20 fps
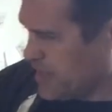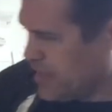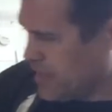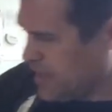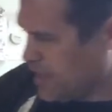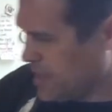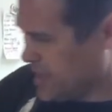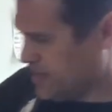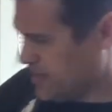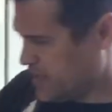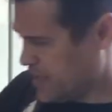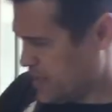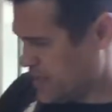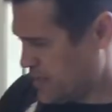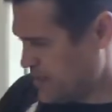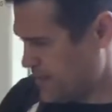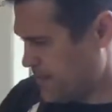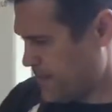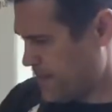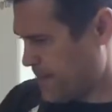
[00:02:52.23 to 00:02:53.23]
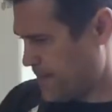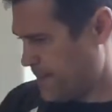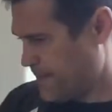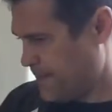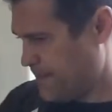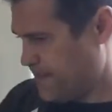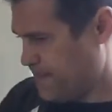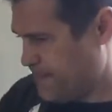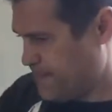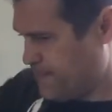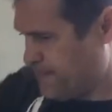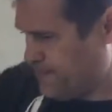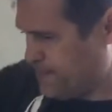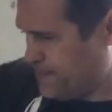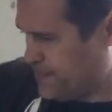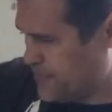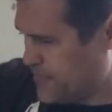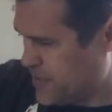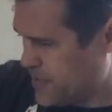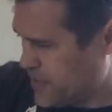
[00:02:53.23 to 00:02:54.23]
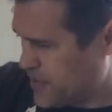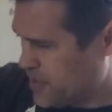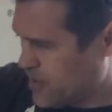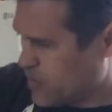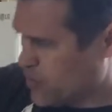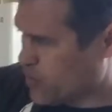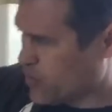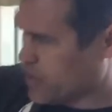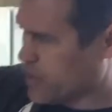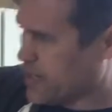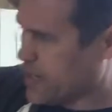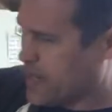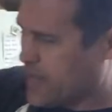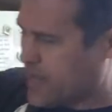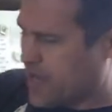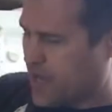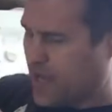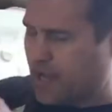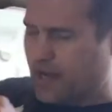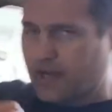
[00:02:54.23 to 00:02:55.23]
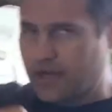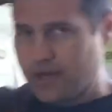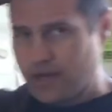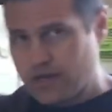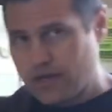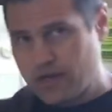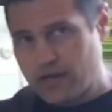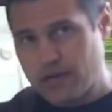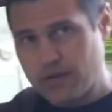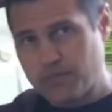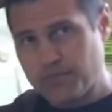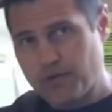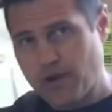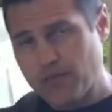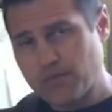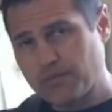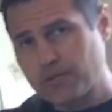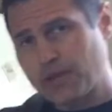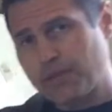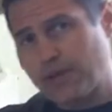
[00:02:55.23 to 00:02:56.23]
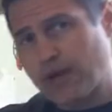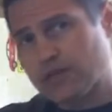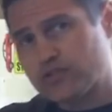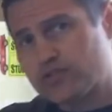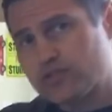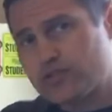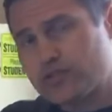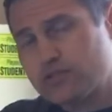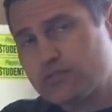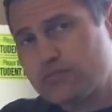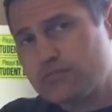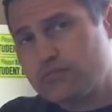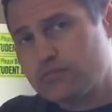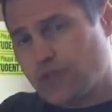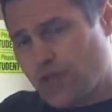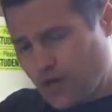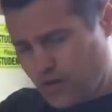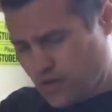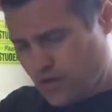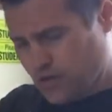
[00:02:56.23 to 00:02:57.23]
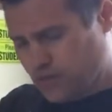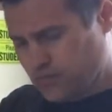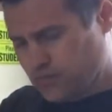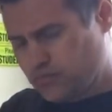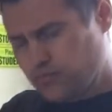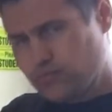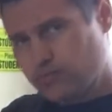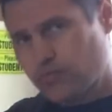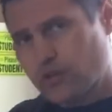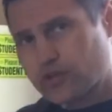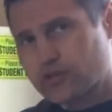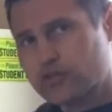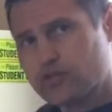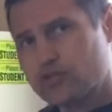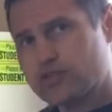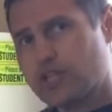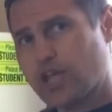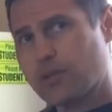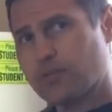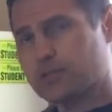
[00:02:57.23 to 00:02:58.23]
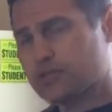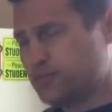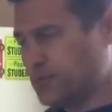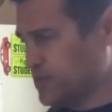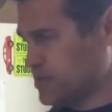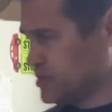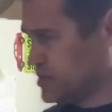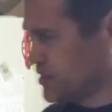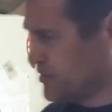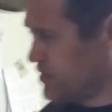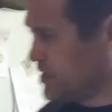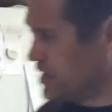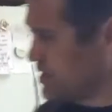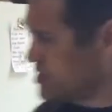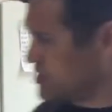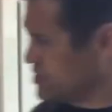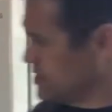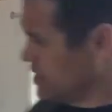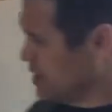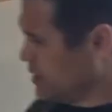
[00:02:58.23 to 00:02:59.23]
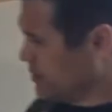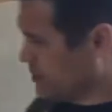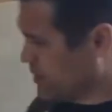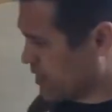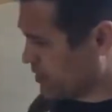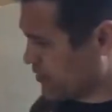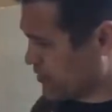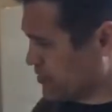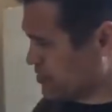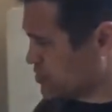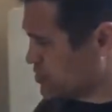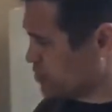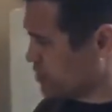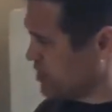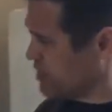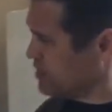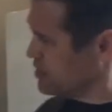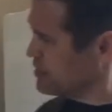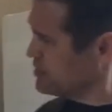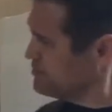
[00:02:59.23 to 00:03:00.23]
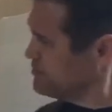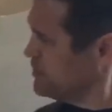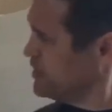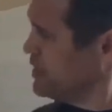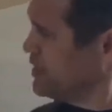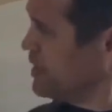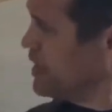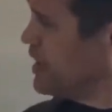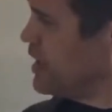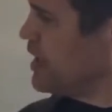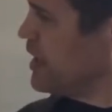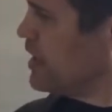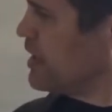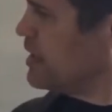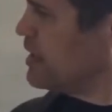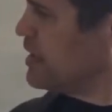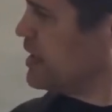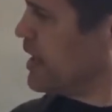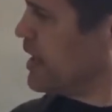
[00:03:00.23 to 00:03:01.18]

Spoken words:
And then we're going to add probably about, 1 or 2 tablespoons of this monk fruit sweetener, and it